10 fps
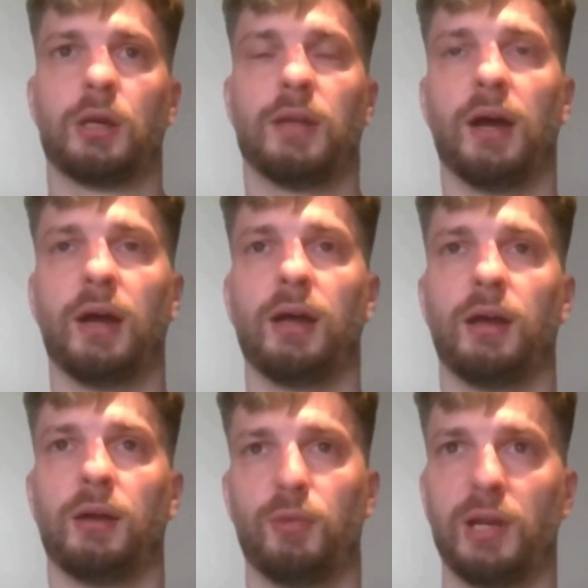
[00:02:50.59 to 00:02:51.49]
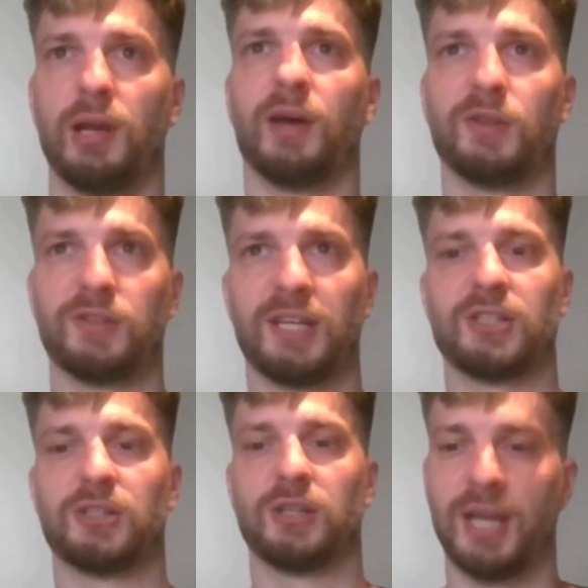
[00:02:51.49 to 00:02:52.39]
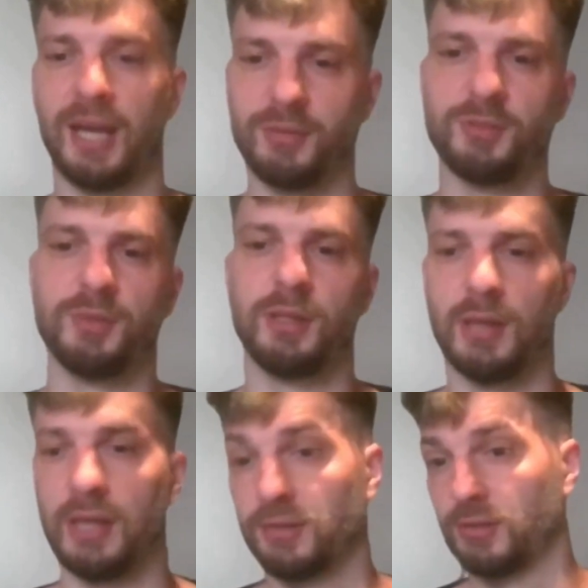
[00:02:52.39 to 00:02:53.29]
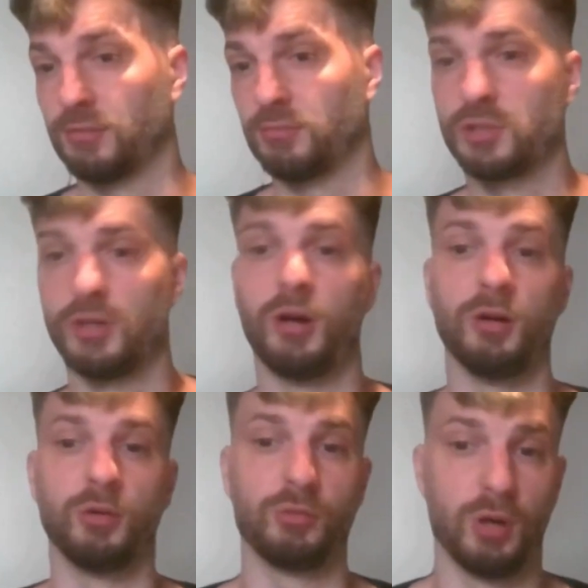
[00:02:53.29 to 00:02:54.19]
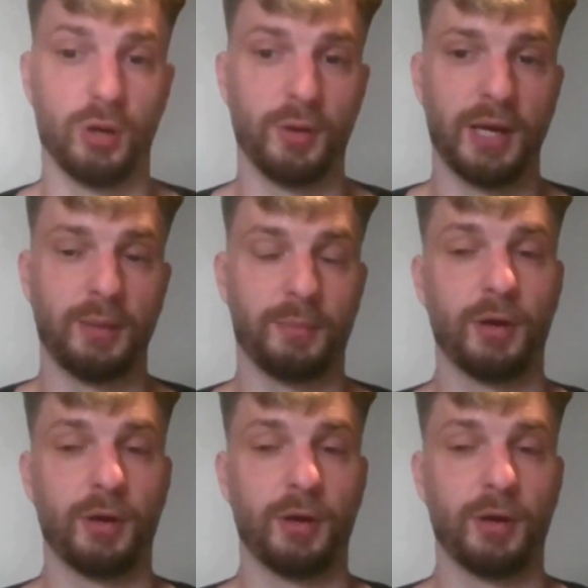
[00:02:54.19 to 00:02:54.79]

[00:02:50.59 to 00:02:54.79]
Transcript: that a realization came to me that as a child growing up,